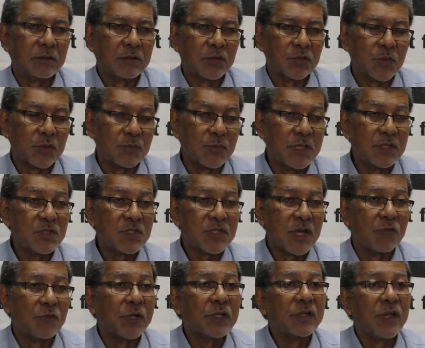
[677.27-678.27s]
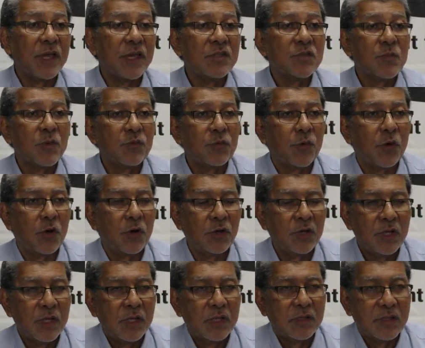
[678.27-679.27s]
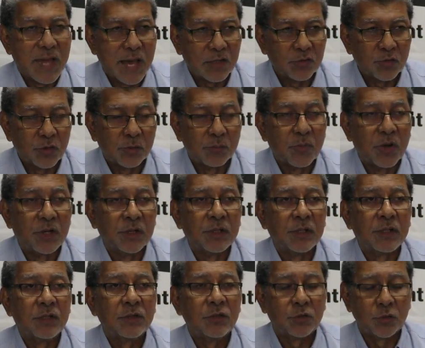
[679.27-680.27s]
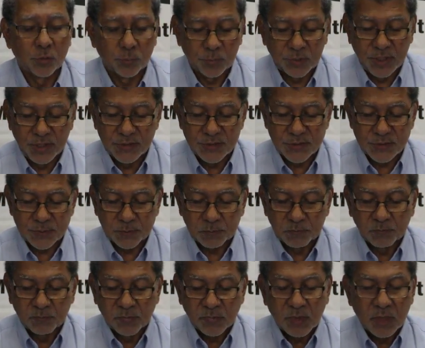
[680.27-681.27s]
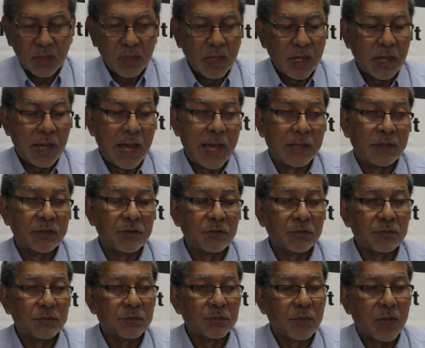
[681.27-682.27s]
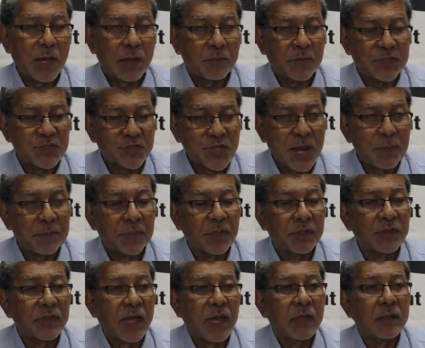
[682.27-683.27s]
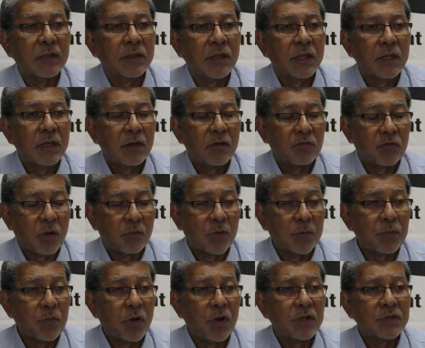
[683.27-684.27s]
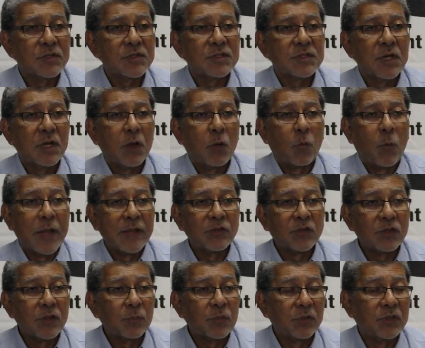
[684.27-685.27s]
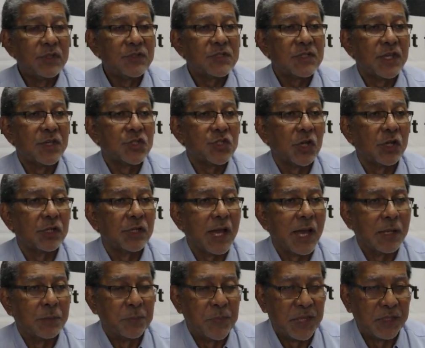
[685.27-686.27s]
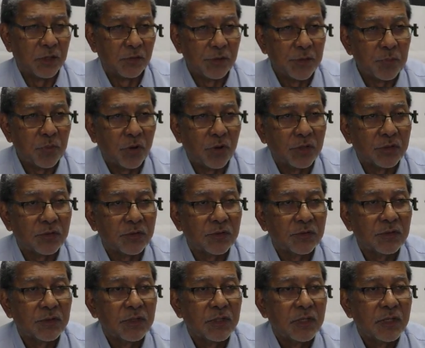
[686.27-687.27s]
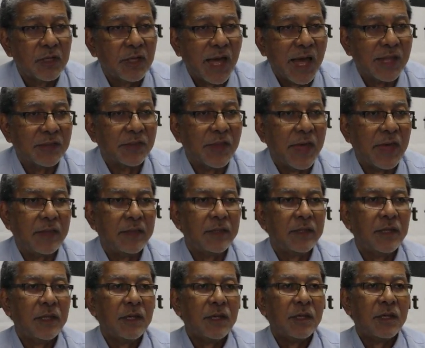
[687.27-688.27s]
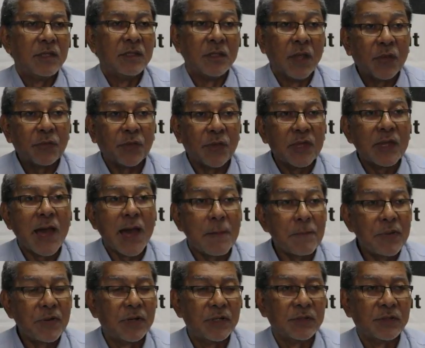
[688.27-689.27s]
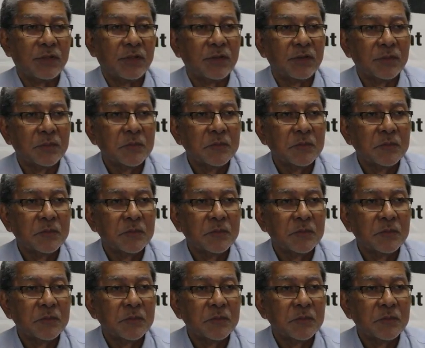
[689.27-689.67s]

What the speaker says: This was been several days before the actual murder took place. And Ms. Chapman then, from reports, went to the police station and made a report. And then nothing happened.